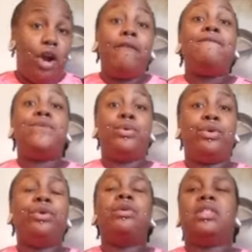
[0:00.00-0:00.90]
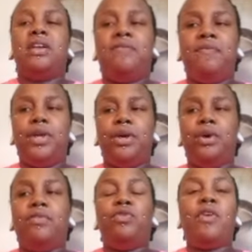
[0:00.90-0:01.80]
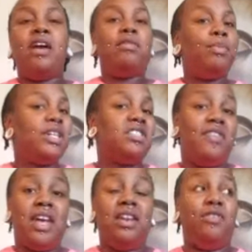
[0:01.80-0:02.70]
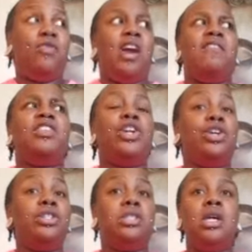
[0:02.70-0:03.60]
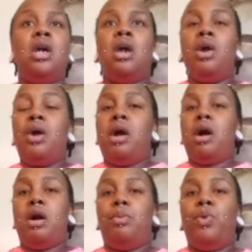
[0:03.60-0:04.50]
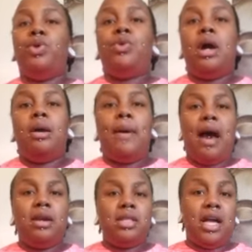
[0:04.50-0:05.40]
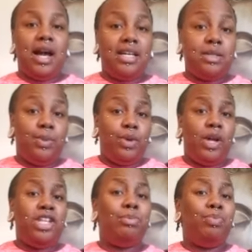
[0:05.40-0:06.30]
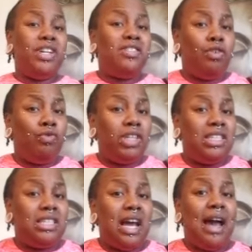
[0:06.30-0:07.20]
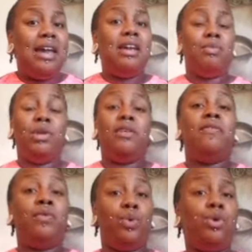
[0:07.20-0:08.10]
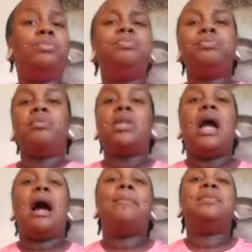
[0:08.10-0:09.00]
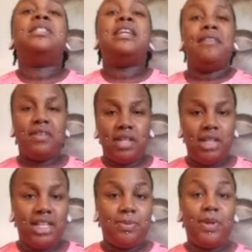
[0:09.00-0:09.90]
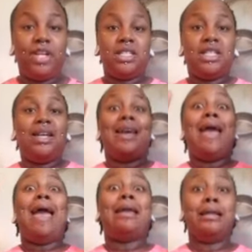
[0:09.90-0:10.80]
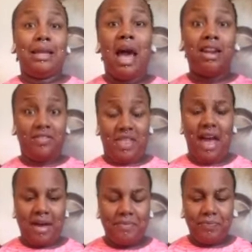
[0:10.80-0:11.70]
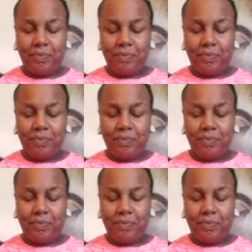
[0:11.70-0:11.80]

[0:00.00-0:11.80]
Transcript: are full. They feel, if you ever breastfed, if you ever nursed, when you come out of the hospital and your breasts are really tight and really full, I'm definitely experiencing a lot of that.